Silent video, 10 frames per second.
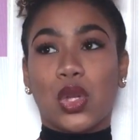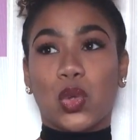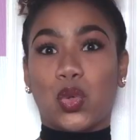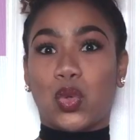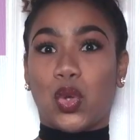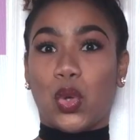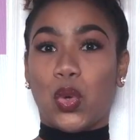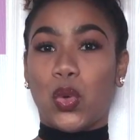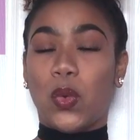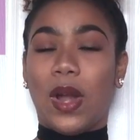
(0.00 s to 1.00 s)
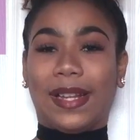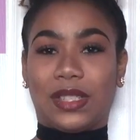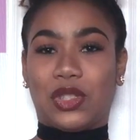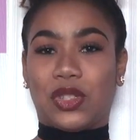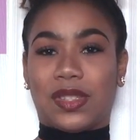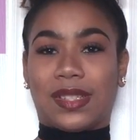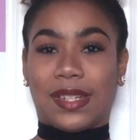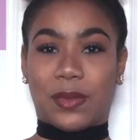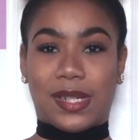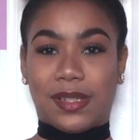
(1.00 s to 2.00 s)
So let's just
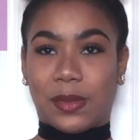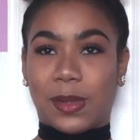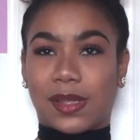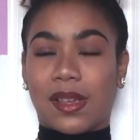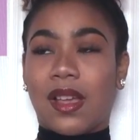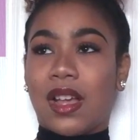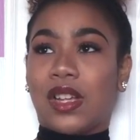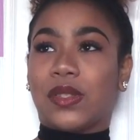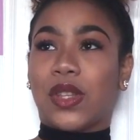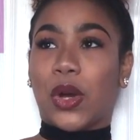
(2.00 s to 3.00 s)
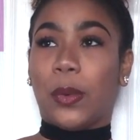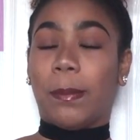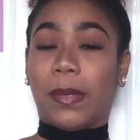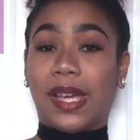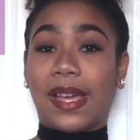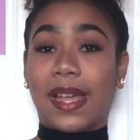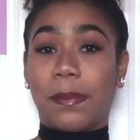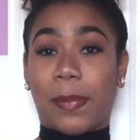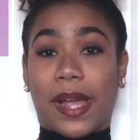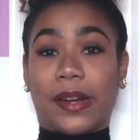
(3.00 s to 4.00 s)
sketch right into it. So me
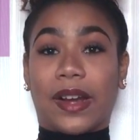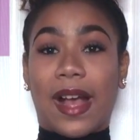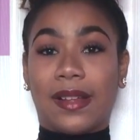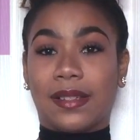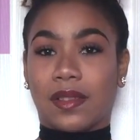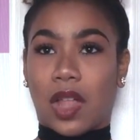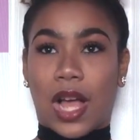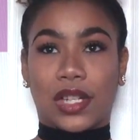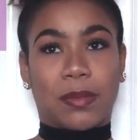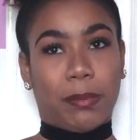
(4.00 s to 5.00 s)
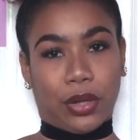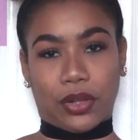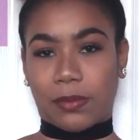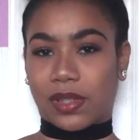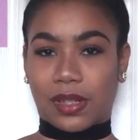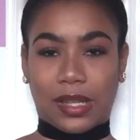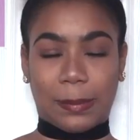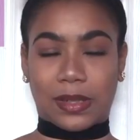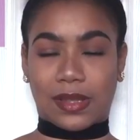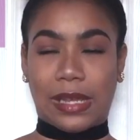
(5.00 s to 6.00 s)
and Bear / my brother, I'm just going to keep
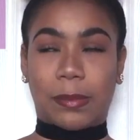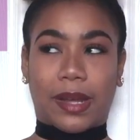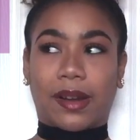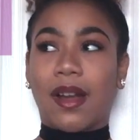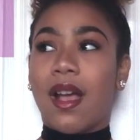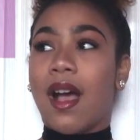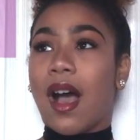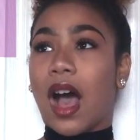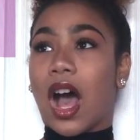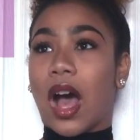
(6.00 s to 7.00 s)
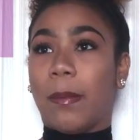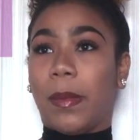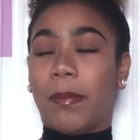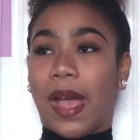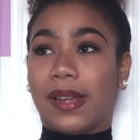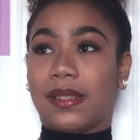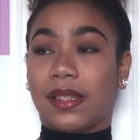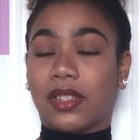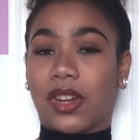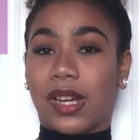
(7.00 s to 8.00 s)
on saying Bear, met
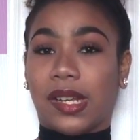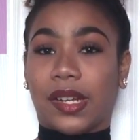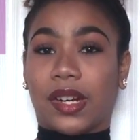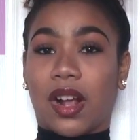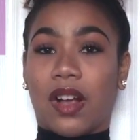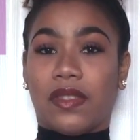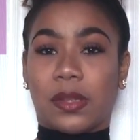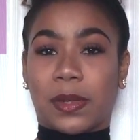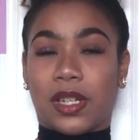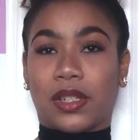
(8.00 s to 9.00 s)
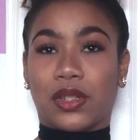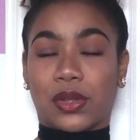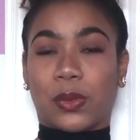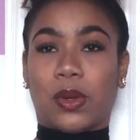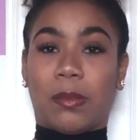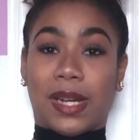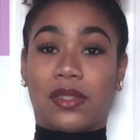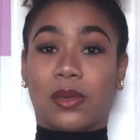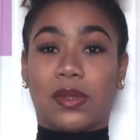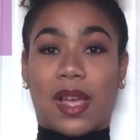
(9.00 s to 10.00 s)
6th grade year of this particular school. My
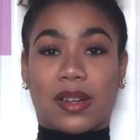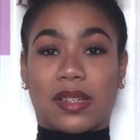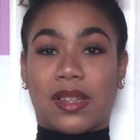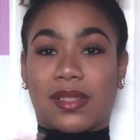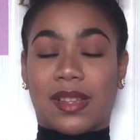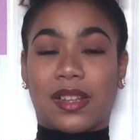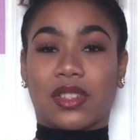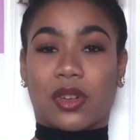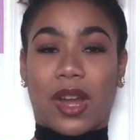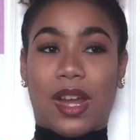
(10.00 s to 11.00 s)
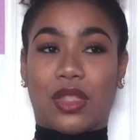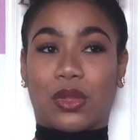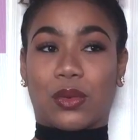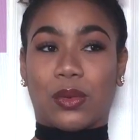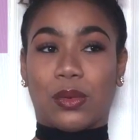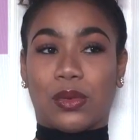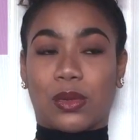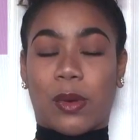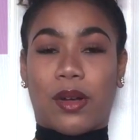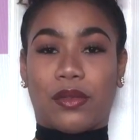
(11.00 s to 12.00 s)
school is actually a 6th grade through
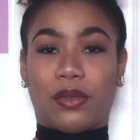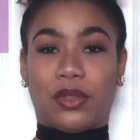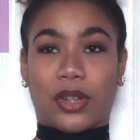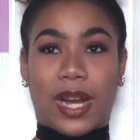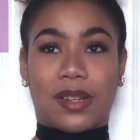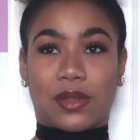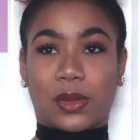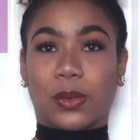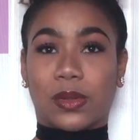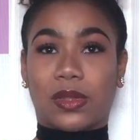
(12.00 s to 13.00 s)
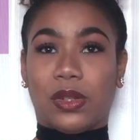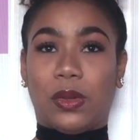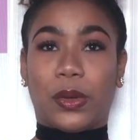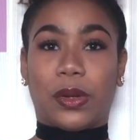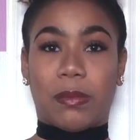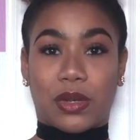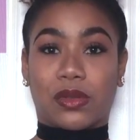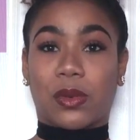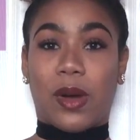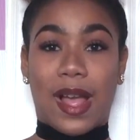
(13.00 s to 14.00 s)
12th grade school. So you go to middle
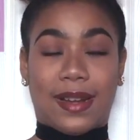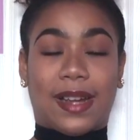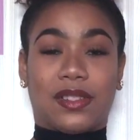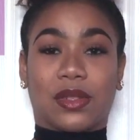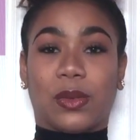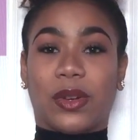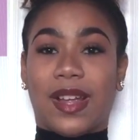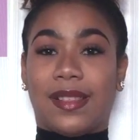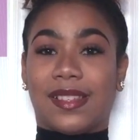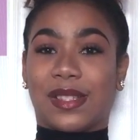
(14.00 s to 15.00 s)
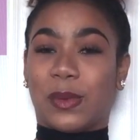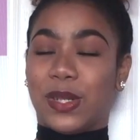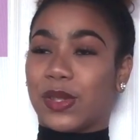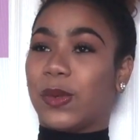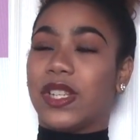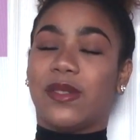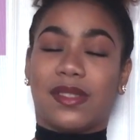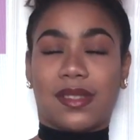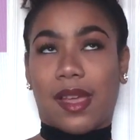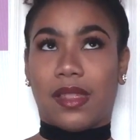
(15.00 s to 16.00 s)
school and high school in this one school and you
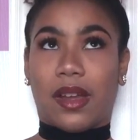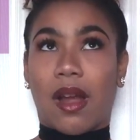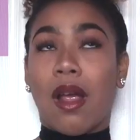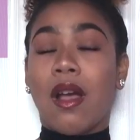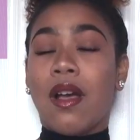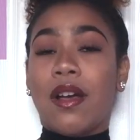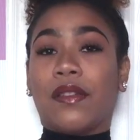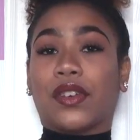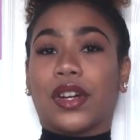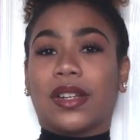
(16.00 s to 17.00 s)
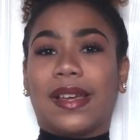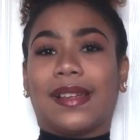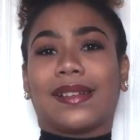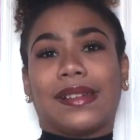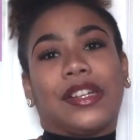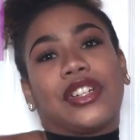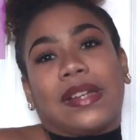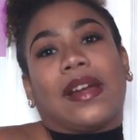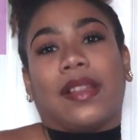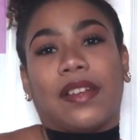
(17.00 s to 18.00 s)
stay there for like your
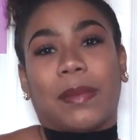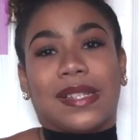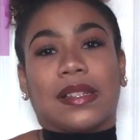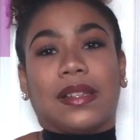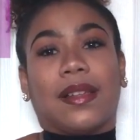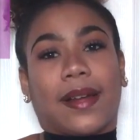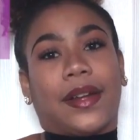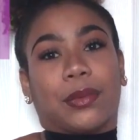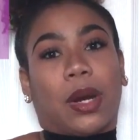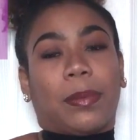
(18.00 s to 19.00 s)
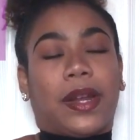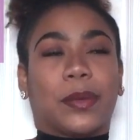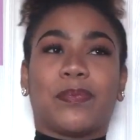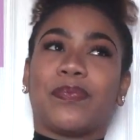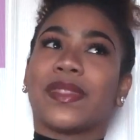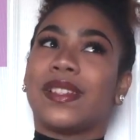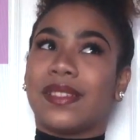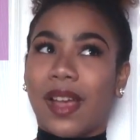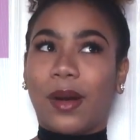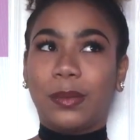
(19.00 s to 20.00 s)
entire life basically. Like I grew up there.
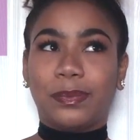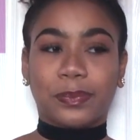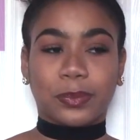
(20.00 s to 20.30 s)
So